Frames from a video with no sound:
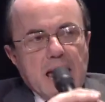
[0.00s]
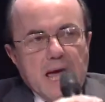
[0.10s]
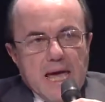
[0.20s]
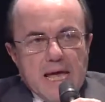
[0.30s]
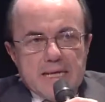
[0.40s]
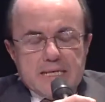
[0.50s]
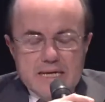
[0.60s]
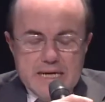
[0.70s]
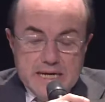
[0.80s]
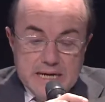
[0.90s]
And
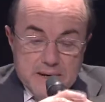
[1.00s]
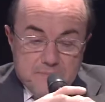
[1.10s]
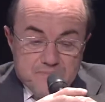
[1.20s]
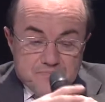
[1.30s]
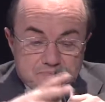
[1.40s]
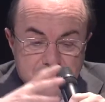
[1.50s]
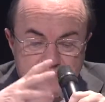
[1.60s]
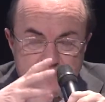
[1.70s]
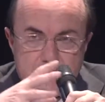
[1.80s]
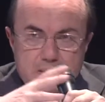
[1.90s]

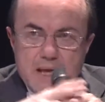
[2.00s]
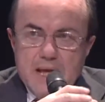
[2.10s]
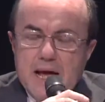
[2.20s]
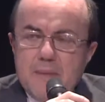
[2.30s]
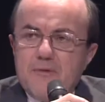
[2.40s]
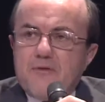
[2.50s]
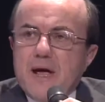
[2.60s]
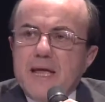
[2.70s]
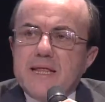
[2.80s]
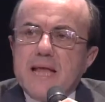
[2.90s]
I'm
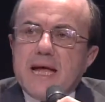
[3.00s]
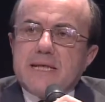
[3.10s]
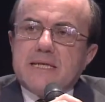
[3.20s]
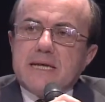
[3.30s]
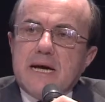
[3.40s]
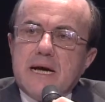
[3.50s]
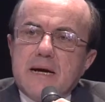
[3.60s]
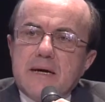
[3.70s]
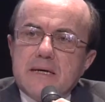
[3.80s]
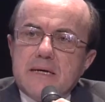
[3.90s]
afraid that
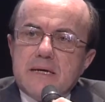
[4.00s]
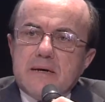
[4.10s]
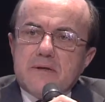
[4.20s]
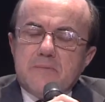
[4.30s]
the